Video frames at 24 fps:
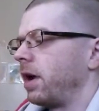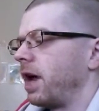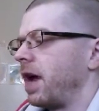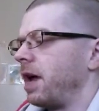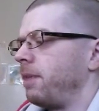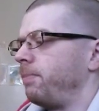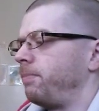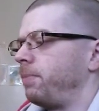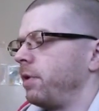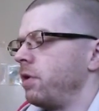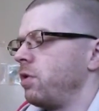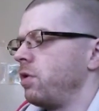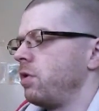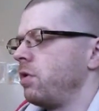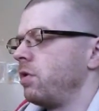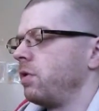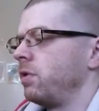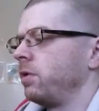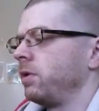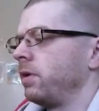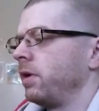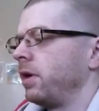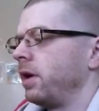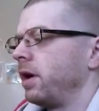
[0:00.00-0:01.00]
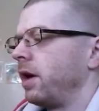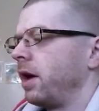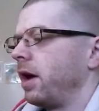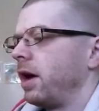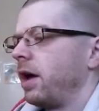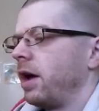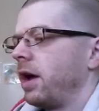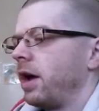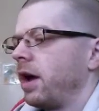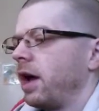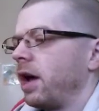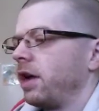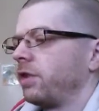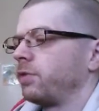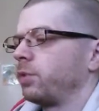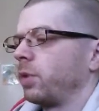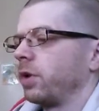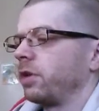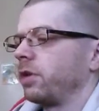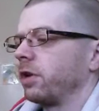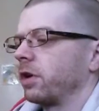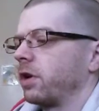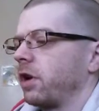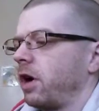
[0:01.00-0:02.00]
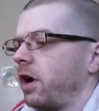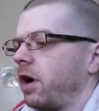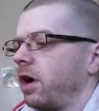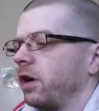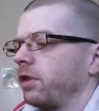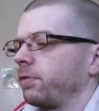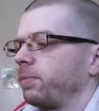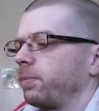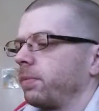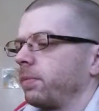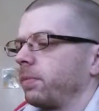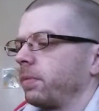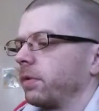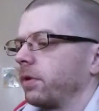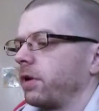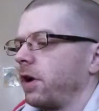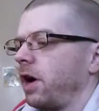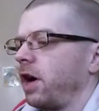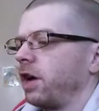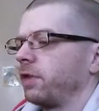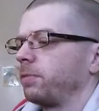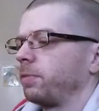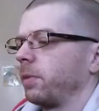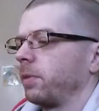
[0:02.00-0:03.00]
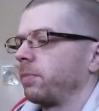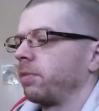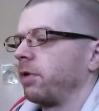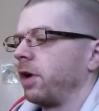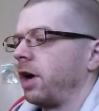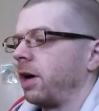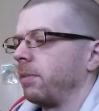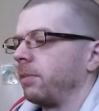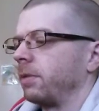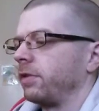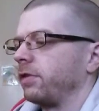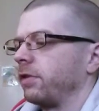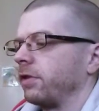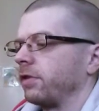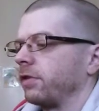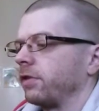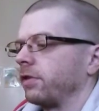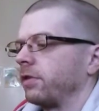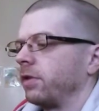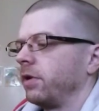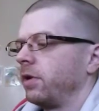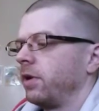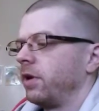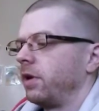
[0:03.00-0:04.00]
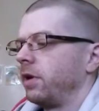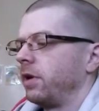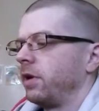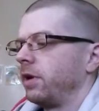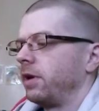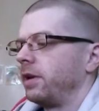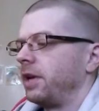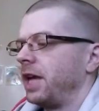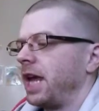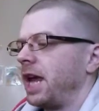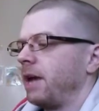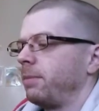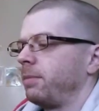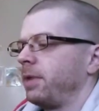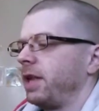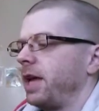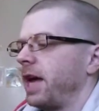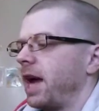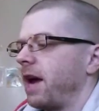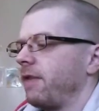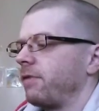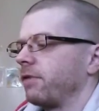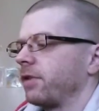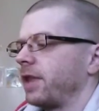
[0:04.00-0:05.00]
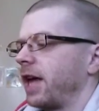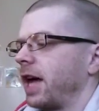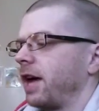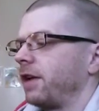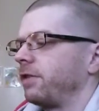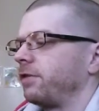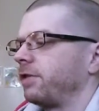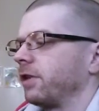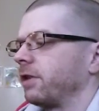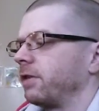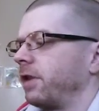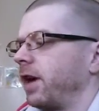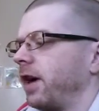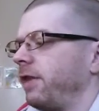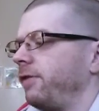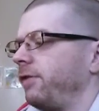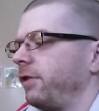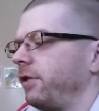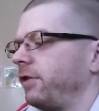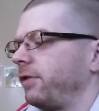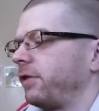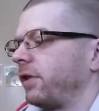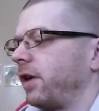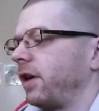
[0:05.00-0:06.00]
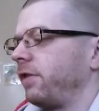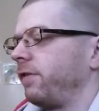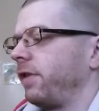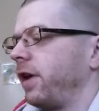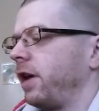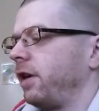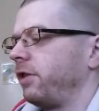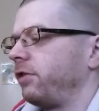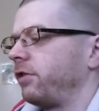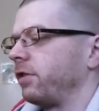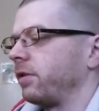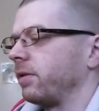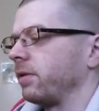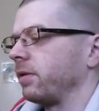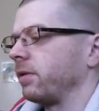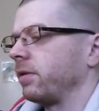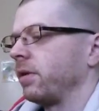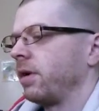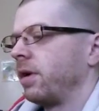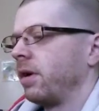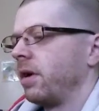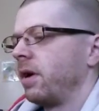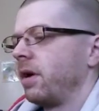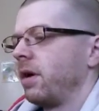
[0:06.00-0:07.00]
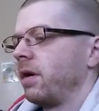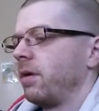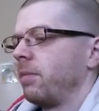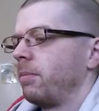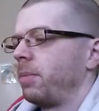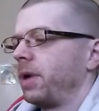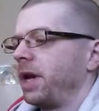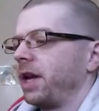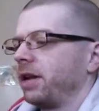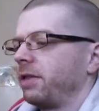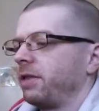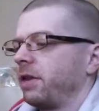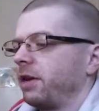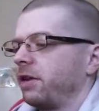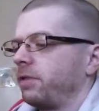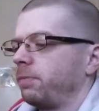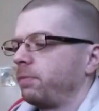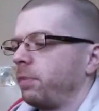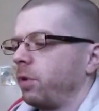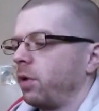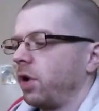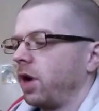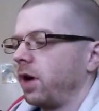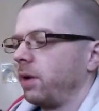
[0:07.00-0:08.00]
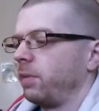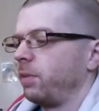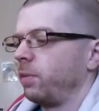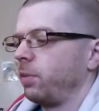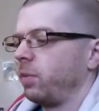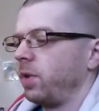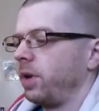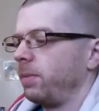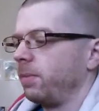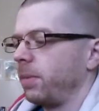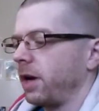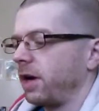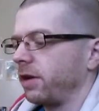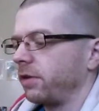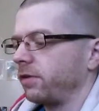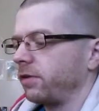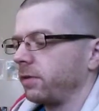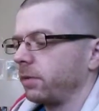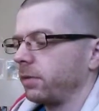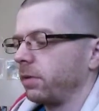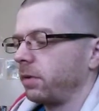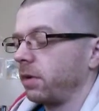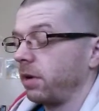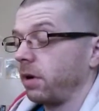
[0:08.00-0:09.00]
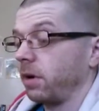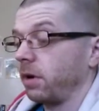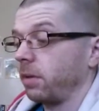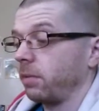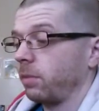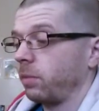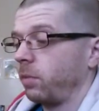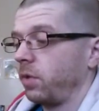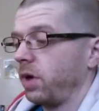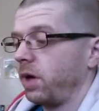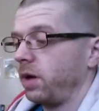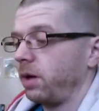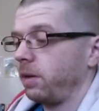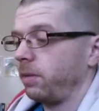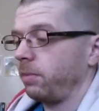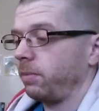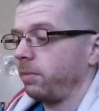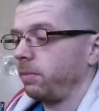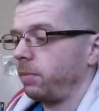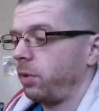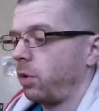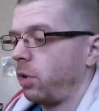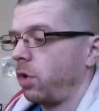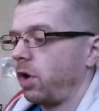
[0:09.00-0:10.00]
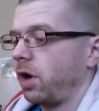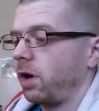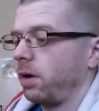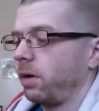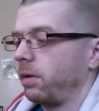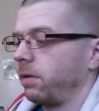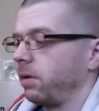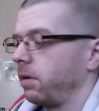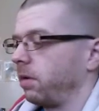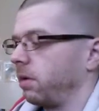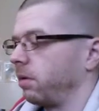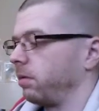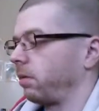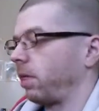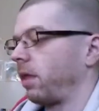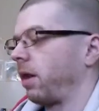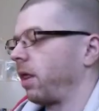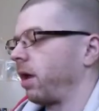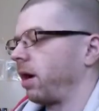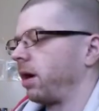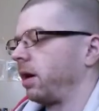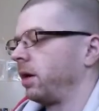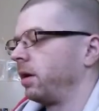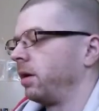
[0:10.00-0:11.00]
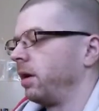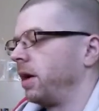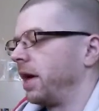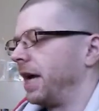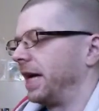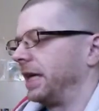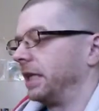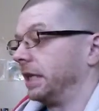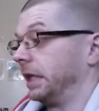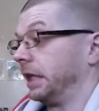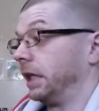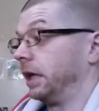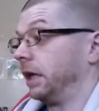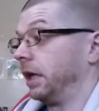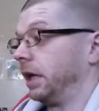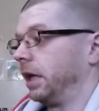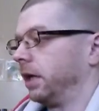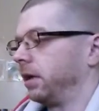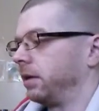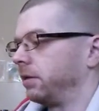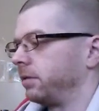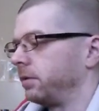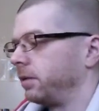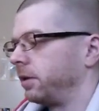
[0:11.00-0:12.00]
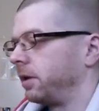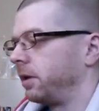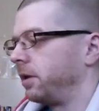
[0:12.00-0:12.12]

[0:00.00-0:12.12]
a boon as what the gospel, promises, namely everlasting life and salvation. But at this point, we must or we point or, yeah.